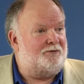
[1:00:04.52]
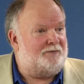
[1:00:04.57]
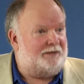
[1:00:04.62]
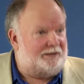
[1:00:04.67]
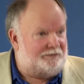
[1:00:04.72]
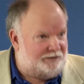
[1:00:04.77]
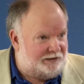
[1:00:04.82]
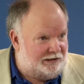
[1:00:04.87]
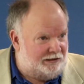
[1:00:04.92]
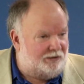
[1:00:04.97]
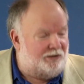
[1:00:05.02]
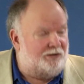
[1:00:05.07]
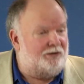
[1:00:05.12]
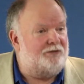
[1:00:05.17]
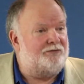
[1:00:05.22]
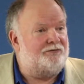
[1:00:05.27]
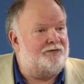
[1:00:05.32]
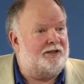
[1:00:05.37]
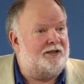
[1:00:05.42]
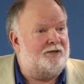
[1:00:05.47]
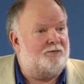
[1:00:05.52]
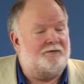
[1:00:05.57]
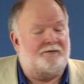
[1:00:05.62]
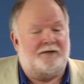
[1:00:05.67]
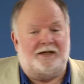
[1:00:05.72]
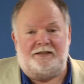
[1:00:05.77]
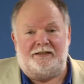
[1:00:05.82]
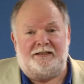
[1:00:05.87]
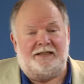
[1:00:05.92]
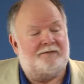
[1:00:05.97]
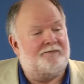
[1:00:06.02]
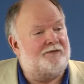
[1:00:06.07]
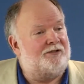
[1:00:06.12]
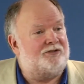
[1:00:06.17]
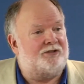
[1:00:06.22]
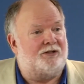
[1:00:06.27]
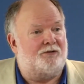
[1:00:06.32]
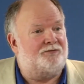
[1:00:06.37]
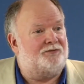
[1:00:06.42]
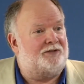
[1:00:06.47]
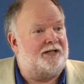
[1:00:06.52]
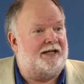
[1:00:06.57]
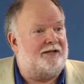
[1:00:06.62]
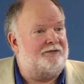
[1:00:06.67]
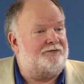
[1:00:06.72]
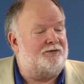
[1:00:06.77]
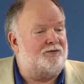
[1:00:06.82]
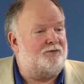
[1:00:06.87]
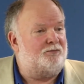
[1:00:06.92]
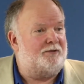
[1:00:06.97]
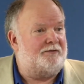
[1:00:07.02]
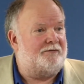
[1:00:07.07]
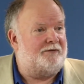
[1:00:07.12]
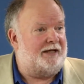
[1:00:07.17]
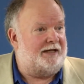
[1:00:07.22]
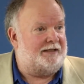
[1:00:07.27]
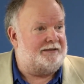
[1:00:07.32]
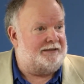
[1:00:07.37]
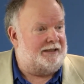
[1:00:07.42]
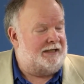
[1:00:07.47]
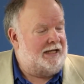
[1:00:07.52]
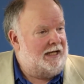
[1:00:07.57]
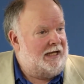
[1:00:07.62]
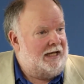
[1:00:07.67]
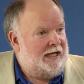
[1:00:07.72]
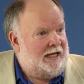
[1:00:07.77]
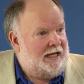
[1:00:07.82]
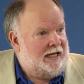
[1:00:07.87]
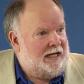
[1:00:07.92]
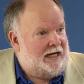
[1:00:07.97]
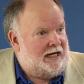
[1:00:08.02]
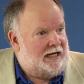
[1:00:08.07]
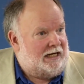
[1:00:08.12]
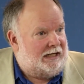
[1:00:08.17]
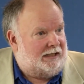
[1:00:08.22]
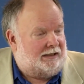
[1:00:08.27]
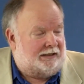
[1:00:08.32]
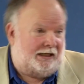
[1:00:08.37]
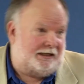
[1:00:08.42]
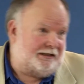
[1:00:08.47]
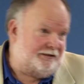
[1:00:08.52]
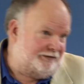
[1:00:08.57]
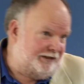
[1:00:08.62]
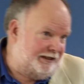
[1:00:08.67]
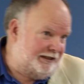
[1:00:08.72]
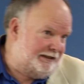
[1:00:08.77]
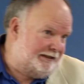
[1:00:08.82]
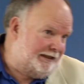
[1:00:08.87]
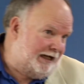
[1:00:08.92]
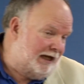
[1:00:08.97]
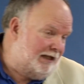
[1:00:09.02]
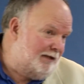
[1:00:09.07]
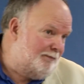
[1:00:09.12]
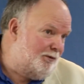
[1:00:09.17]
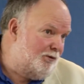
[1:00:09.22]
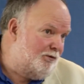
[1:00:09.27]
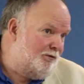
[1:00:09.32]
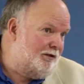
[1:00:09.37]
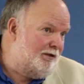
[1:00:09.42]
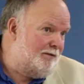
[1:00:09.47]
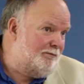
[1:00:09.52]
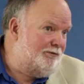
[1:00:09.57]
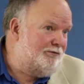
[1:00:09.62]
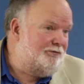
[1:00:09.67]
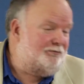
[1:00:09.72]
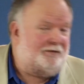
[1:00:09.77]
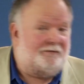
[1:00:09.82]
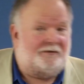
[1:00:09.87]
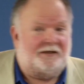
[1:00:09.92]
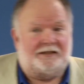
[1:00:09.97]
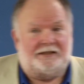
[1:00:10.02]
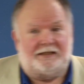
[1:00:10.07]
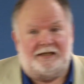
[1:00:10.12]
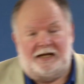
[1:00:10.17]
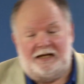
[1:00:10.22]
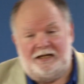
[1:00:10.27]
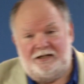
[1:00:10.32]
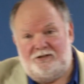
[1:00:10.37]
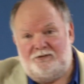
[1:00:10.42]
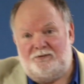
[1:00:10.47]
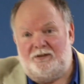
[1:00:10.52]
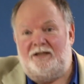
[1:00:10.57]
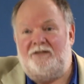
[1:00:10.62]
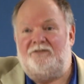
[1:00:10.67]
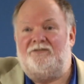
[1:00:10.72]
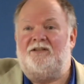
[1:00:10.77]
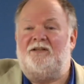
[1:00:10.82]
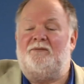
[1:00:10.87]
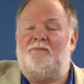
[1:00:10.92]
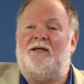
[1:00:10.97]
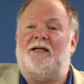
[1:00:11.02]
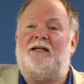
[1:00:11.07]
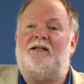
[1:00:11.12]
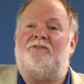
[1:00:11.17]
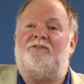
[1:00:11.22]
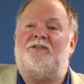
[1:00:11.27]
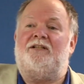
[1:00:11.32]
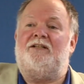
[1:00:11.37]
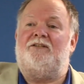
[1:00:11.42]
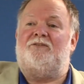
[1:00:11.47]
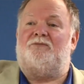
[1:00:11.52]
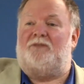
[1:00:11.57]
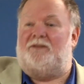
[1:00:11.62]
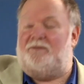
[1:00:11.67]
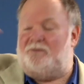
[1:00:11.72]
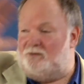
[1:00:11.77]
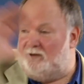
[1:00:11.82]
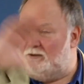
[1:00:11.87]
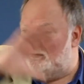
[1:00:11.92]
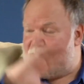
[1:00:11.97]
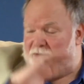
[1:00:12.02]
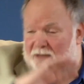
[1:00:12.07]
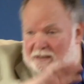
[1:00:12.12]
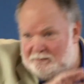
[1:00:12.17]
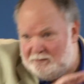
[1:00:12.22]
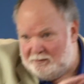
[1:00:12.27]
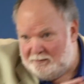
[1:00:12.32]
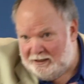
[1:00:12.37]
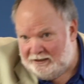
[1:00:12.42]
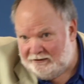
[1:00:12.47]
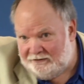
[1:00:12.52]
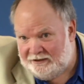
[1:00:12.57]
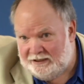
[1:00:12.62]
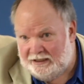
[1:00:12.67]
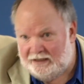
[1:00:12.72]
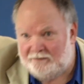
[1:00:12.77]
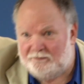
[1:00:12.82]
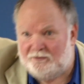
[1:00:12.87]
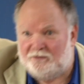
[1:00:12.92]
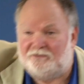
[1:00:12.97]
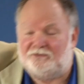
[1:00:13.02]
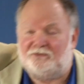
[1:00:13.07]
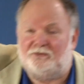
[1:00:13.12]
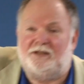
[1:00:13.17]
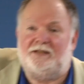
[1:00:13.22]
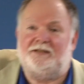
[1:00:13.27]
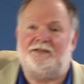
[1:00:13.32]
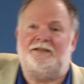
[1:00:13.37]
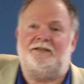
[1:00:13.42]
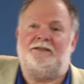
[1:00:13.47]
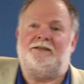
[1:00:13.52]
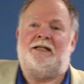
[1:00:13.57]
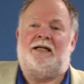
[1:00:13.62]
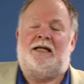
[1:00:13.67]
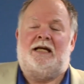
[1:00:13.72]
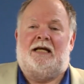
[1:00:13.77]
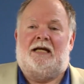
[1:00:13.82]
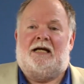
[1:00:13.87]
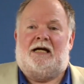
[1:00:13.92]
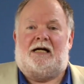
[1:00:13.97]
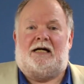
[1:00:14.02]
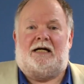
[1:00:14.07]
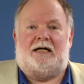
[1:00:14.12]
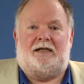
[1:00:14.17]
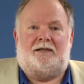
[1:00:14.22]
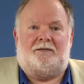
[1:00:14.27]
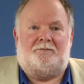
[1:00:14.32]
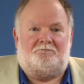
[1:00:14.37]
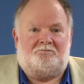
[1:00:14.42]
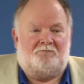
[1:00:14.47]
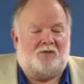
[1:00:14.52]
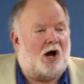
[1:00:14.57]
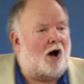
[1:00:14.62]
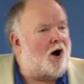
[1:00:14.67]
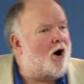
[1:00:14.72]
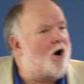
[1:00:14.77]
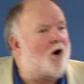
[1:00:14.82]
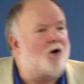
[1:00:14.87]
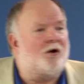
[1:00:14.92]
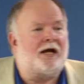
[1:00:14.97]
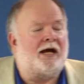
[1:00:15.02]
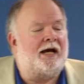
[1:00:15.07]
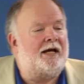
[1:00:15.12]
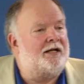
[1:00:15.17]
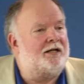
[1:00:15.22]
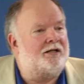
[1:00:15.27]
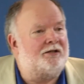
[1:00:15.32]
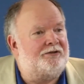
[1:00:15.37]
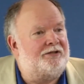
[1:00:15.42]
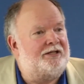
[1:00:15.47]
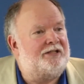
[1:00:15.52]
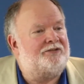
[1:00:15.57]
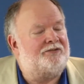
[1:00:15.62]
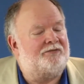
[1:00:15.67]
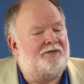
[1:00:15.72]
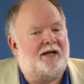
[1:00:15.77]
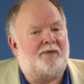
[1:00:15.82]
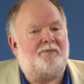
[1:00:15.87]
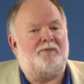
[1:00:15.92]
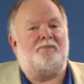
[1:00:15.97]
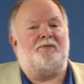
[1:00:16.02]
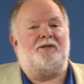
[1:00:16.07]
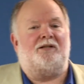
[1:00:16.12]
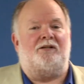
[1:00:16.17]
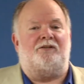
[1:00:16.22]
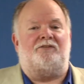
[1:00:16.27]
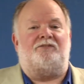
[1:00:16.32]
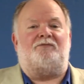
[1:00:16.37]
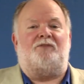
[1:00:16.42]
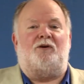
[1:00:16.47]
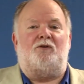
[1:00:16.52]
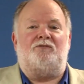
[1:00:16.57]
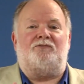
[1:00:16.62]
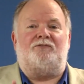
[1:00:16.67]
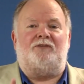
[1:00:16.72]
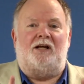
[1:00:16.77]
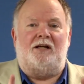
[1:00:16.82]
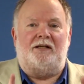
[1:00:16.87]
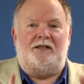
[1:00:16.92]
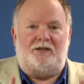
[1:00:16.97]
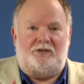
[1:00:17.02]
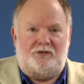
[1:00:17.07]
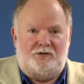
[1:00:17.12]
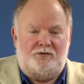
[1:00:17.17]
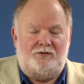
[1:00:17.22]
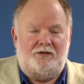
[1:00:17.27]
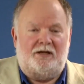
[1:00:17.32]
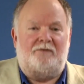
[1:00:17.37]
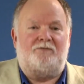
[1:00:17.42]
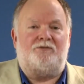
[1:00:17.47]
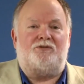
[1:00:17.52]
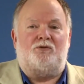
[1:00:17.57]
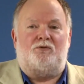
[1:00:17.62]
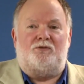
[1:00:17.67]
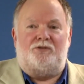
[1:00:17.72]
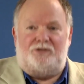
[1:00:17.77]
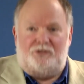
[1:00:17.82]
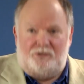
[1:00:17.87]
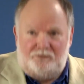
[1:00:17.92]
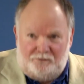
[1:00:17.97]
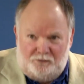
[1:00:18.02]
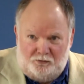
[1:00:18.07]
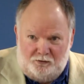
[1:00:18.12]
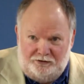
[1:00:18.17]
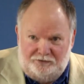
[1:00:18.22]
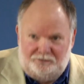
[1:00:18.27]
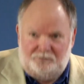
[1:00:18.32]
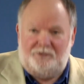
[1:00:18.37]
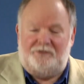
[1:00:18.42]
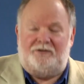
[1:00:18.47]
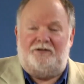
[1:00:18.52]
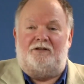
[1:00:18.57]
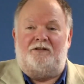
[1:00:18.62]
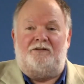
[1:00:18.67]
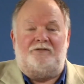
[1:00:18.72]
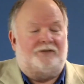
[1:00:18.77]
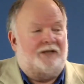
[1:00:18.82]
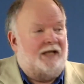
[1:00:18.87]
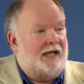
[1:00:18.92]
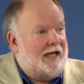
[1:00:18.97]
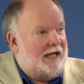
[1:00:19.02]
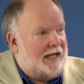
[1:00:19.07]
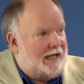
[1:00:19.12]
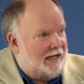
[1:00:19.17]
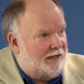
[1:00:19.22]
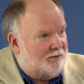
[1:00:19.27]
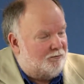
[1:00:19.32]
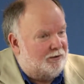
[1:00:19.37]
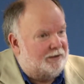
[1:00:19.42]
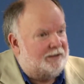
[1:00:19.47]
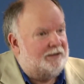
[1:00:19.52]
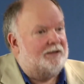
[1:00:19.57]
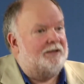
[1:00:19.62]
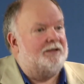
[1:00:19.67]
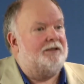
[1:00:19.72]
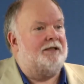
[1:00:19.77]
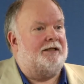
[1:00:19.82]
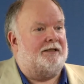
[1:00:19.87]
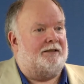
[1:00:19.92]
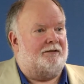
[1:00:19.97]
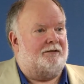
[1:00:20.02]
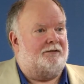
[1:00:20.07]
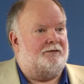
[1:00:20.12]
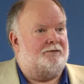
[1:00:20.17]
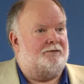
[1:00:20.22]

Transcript: listed in our newsletter, we've had TV shows canceled, we've had, uh, like I said, the dollar porn numbers, we've had the age raise in the magazines, we've run Playboy magazine out of Australia. Um, all kind of good things have happened because folks like you have joined your voice with us and written a little letter.